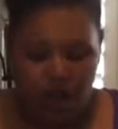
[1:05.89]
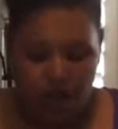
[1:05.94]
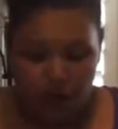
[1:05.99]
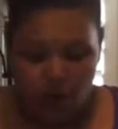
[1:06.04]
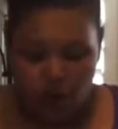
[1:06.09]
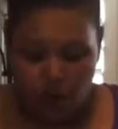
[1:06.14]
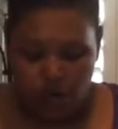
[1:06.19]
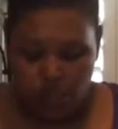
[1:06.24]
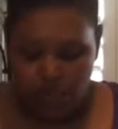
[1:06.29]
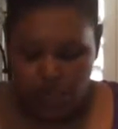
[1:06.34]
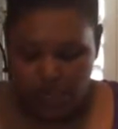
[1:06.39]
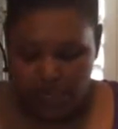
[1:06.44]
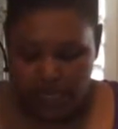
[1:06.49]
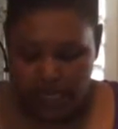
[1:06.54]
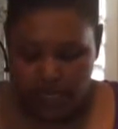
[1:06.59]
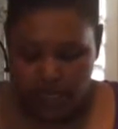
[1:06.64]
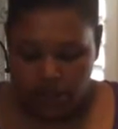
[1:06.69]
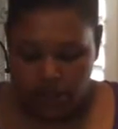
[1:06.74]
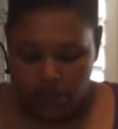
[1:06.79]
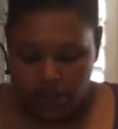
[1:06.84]
I want you to
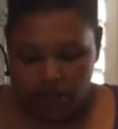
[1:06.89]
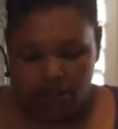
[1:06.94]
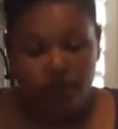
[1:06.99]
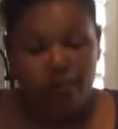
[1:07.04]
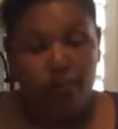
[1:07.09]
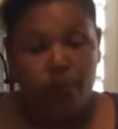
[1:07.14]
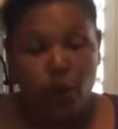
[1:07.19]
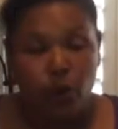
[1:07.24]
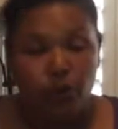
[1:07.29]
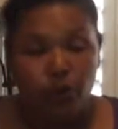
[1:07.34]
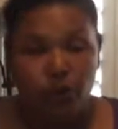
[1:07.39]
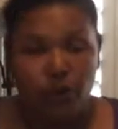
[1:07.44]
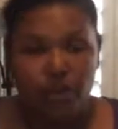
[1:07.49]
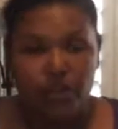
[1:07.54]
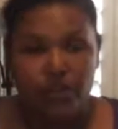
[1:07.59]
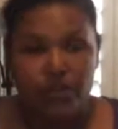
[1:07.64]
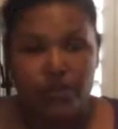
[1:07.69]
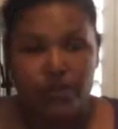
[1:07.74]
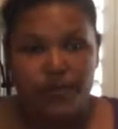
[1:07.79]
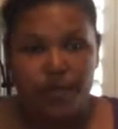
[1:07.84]
take a look at the bold
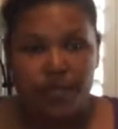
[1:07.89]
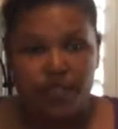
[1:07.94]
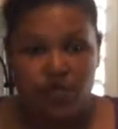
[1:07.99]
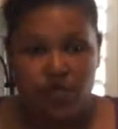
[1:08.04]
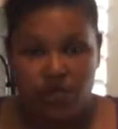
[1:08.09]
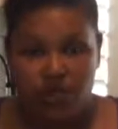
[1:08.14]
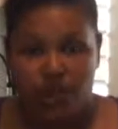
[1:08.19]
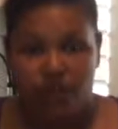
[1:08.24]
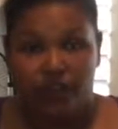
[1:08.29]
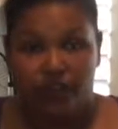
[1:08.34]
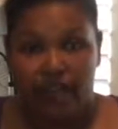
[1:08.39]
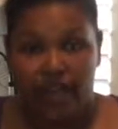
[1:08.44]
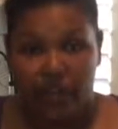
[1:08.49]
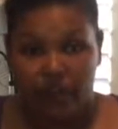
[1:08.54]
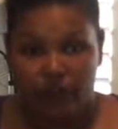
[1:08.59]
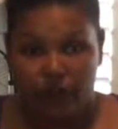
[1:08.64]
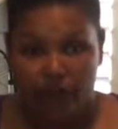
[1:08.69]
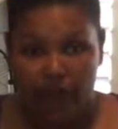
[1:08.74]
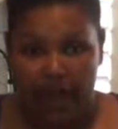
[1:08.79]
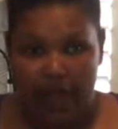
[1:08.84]
words because those are
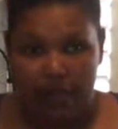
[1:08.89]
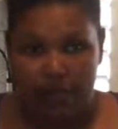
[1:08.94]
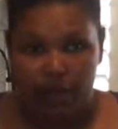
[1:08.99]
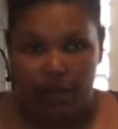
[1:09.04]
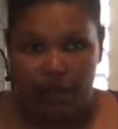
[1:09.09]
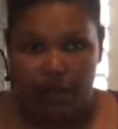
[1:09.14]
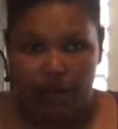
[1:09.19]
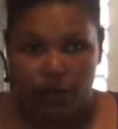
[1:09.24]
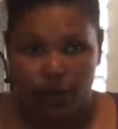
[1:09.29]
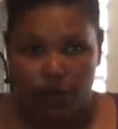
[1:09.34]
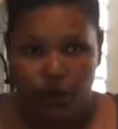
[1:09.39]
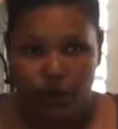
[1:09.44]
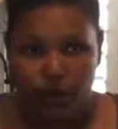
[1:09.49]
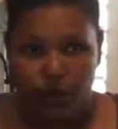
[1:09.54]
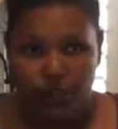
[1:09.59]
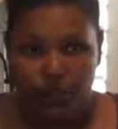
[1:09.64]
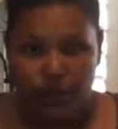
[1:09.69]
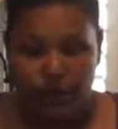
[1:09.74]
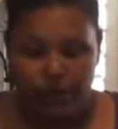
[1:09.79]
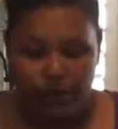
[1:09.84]
vocabulary
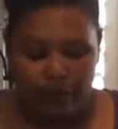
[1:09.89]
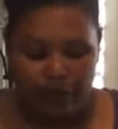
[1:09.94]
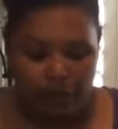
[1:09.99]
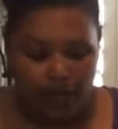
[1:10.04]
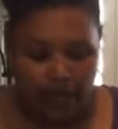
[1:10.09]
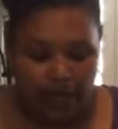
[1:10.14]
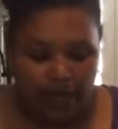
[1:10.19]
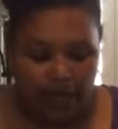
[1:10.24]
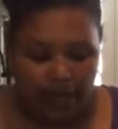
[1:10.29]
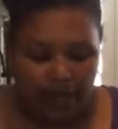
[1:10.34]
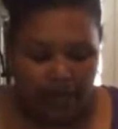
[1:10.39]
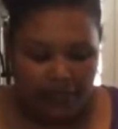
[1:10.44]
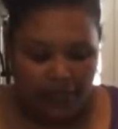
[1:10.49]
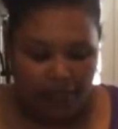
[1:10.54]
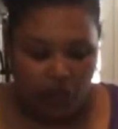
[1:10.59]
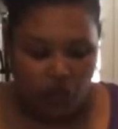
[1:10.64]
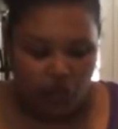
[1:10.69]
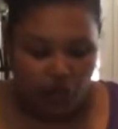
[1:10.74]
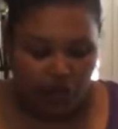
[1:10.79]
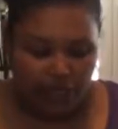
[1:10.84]
words. And
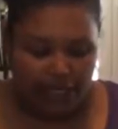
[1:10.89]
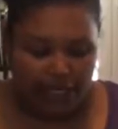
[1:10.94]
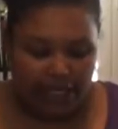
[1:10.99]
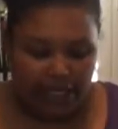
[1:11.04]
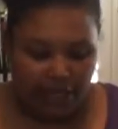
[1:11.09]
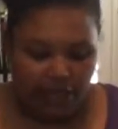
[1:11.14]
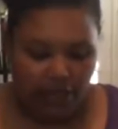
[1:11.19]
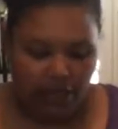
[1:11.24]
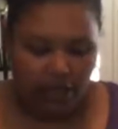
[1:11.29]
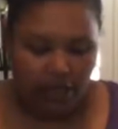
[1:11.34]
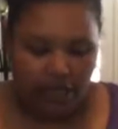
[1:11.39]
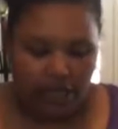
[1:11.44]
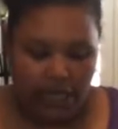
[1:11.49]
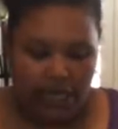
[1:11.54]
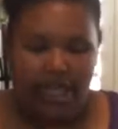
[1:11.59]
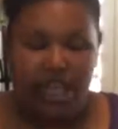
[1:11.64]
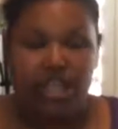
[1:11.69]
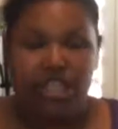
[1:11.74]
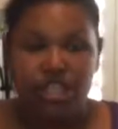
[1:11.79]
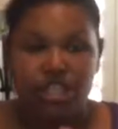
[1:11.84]
then over here,
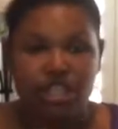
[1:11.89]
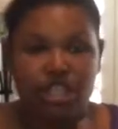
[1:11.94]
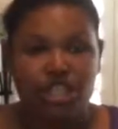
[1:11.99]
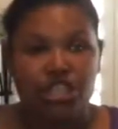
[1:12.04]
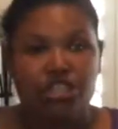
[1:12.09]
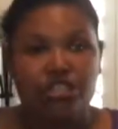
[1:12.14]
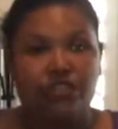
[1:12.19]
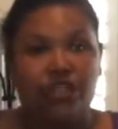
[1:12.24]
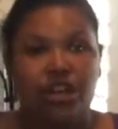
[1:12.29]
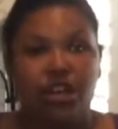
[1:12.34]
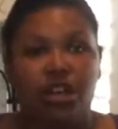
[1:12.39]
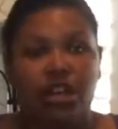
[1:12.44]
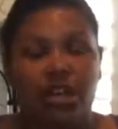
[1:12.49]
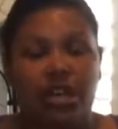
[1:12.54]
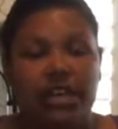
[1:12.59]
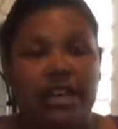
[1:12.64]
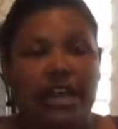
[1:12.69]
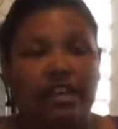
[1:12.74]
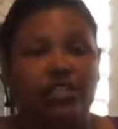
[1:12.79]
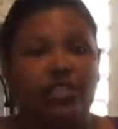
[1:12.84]
each of
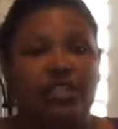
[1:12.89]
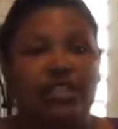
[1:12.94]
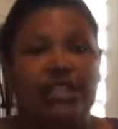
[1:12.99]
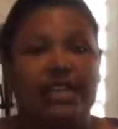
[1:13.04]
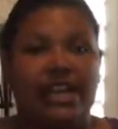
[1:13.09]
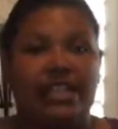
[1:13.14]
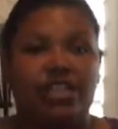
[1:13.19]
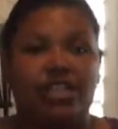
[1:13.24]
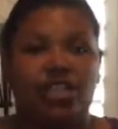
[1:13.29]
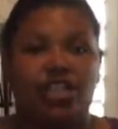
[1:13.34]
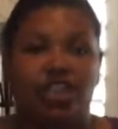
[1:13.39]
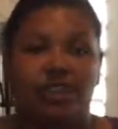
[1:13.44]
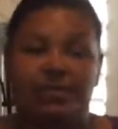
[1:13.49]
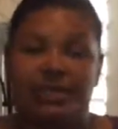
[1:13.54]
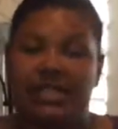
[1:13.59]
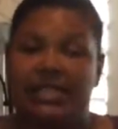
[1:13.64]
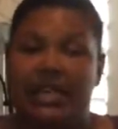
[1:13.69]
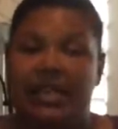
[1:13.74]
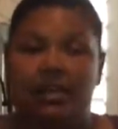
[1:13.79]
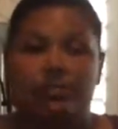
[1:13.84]
the natural disasters are going
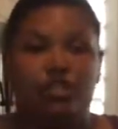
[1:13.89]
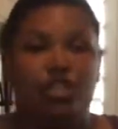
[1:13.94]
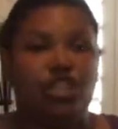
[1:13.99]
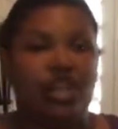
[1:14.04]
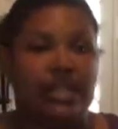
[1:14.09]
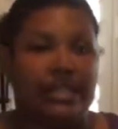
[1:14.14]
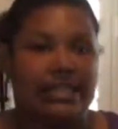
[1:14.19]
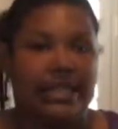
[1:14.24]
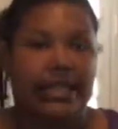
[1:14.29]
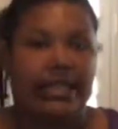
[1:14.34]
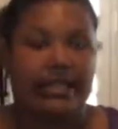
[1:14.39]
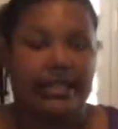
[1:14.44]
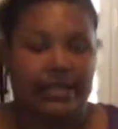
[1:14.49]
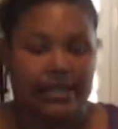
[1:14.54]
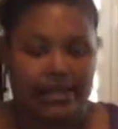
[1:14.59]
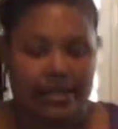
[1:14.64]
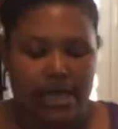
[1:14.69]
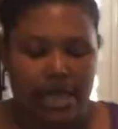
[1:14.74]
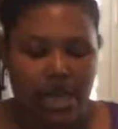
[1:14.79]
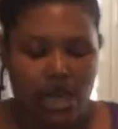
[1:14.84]
to be set up just like
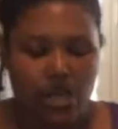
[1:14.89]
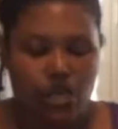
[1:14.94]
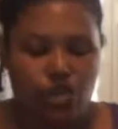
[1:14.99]
this.